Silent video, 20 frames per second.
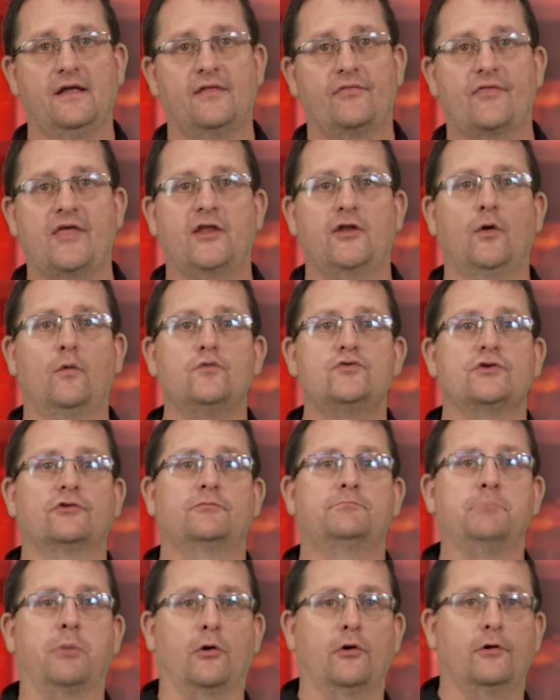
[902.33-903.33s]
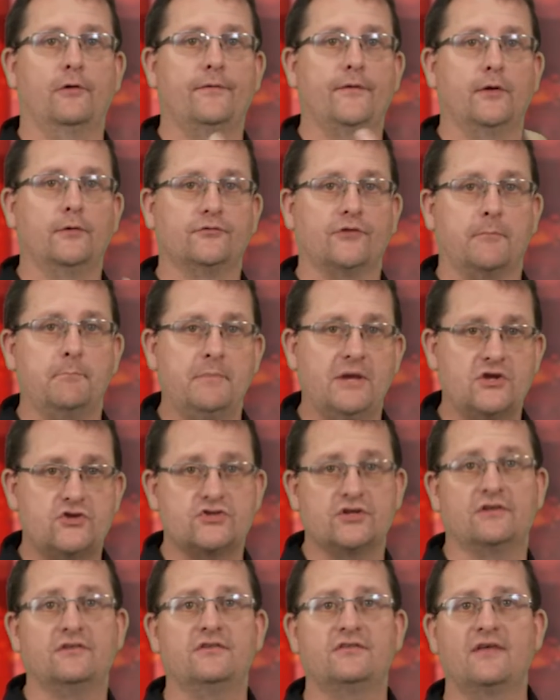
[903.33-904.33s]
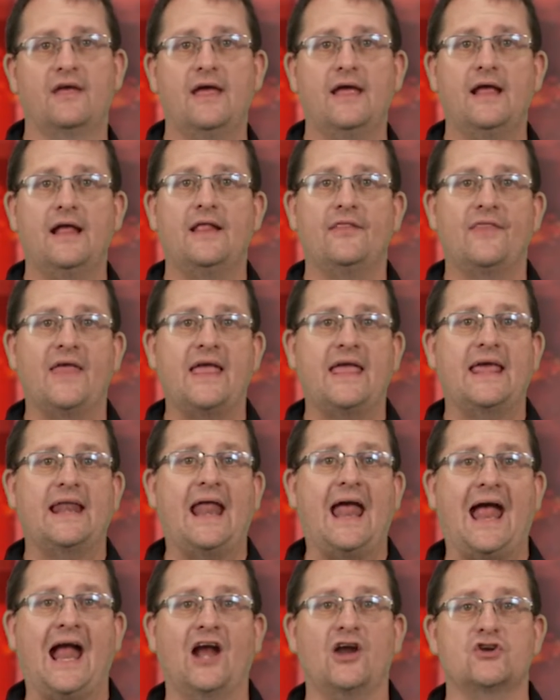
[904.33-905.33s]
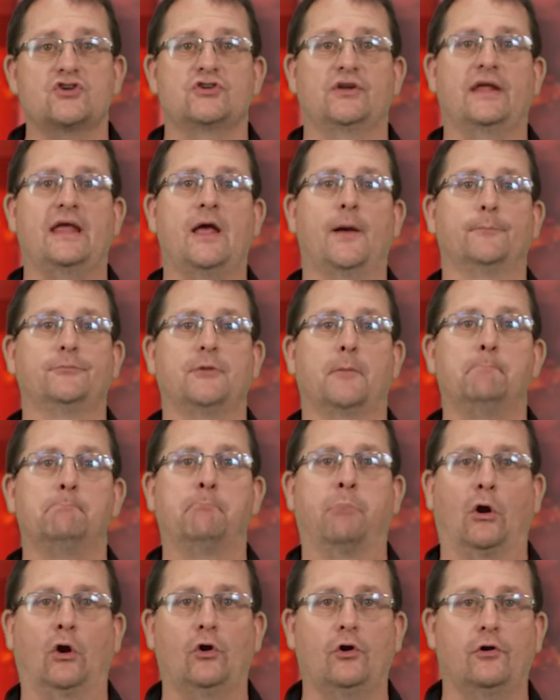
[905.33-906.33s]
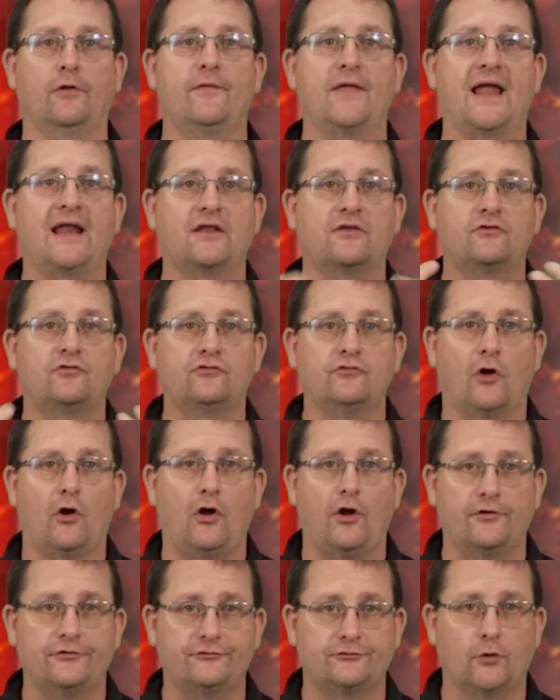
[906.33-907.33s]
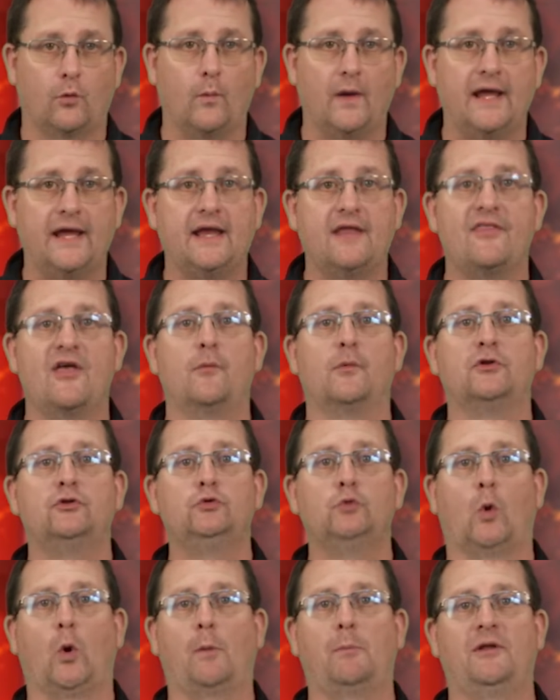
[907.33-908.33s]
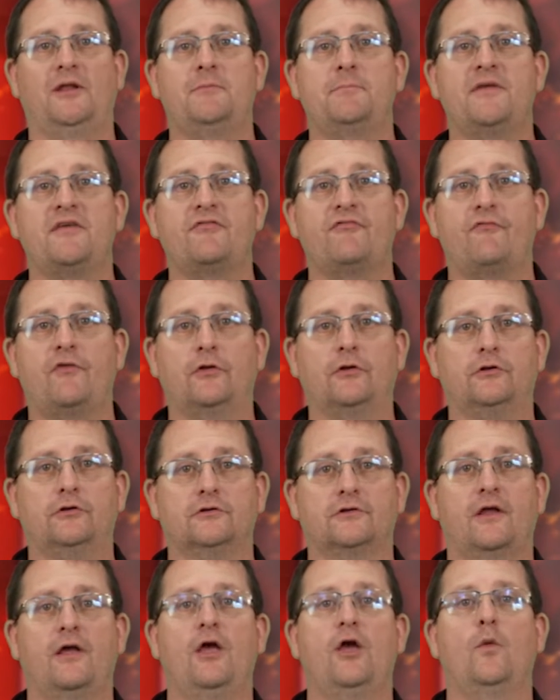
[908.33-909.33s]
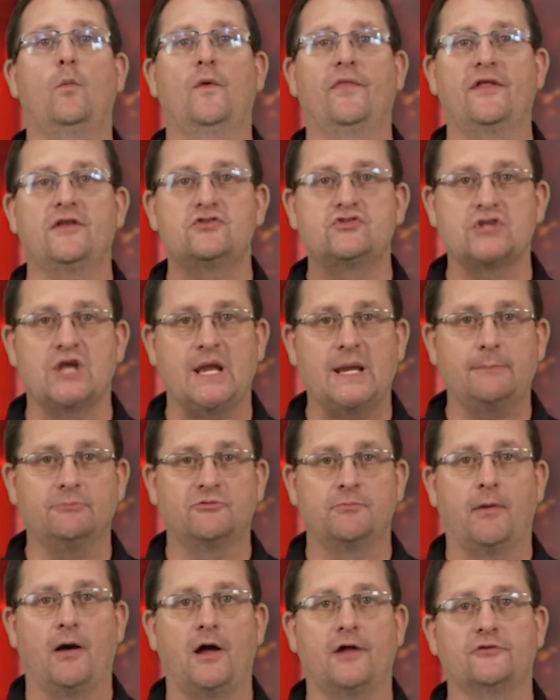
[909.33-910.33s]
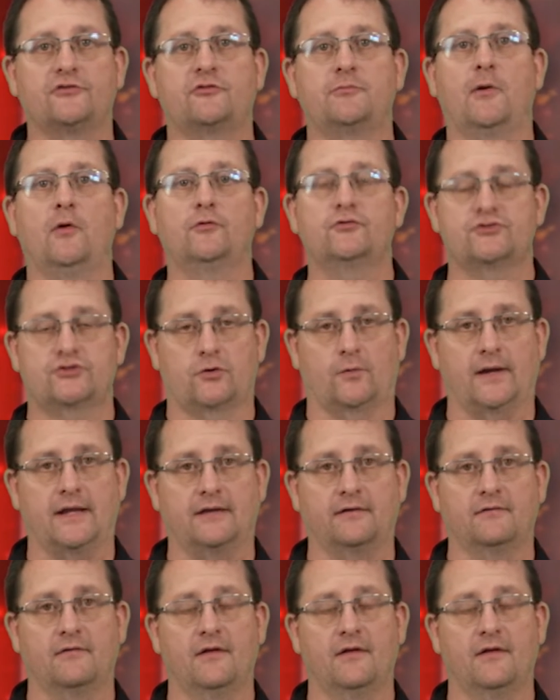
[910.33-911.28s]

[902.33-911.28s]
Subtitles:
They don't just burn those emissions, they can actually help to burn that exhaust away that would normally be filled with a James Bond smoke screen.